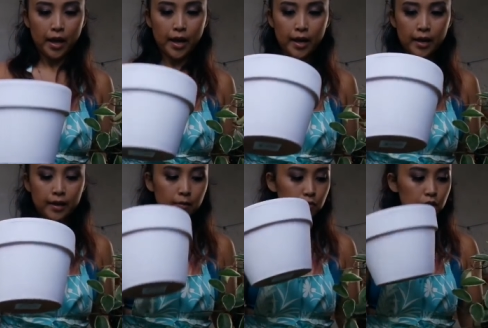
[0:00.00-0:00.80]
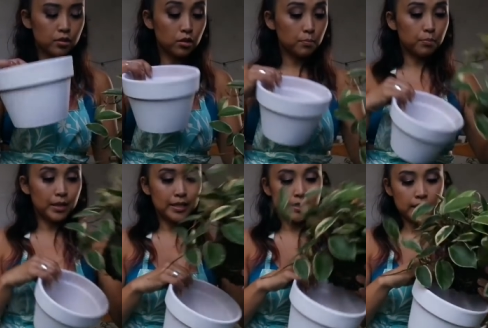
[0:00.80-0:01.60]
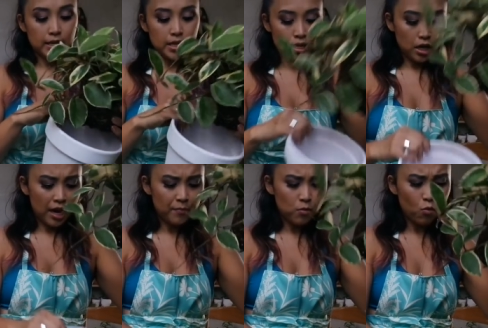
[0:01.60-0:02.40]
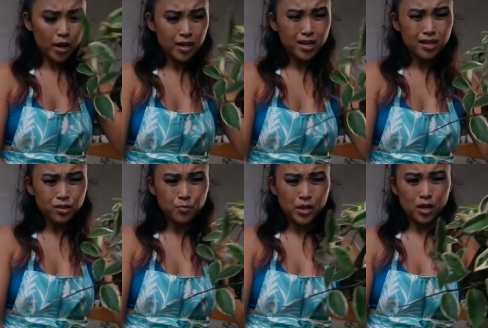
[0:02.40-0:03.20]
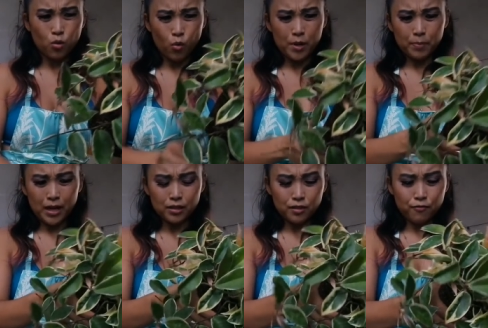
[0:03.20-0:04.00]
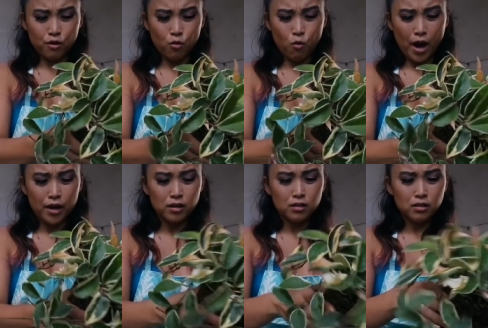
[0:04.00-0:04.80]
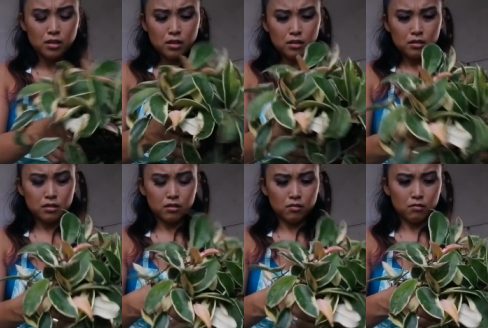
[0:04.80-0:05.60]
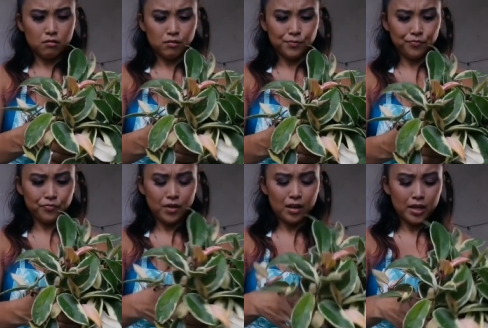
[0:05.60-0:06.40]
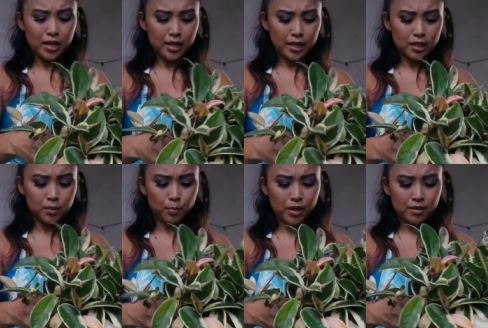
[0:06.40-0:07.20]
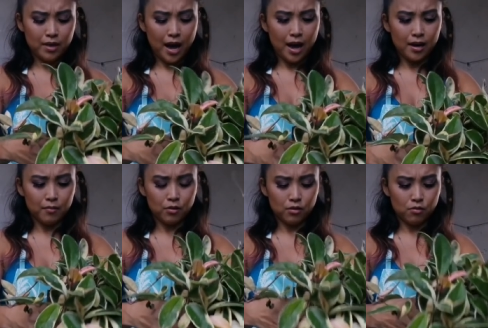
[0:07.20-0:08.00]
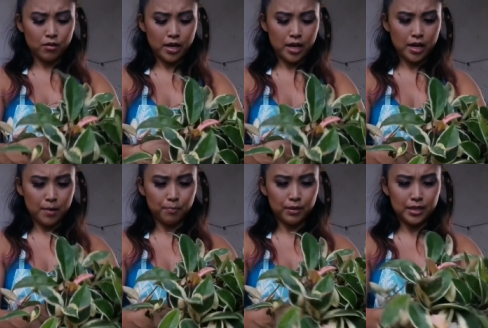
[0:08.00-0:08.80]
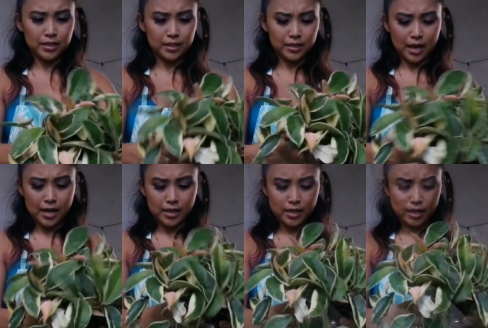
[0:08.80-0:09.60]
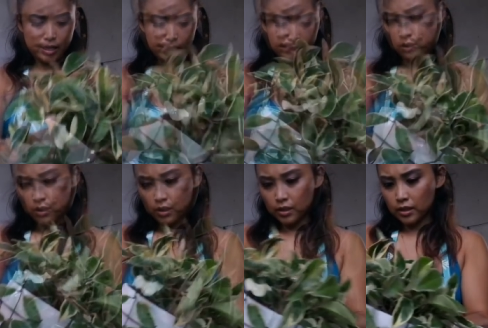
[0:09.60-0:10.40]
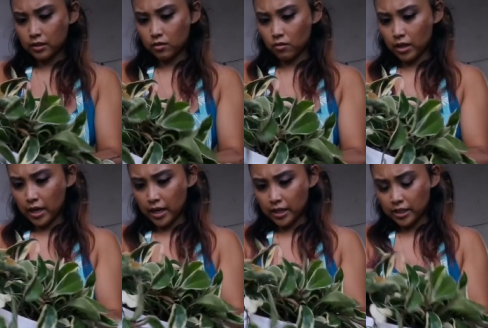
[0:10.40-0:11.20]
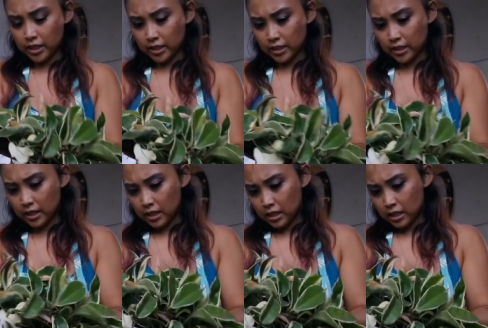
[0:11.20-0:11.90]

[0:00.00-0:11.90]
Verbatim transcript: and I'm just gonna place it in here. I've been wanting it to be in a white planter for a while, so now that I like sprayed that, I'm gonna go ahead and place this guy in here. And then let's go ahead and just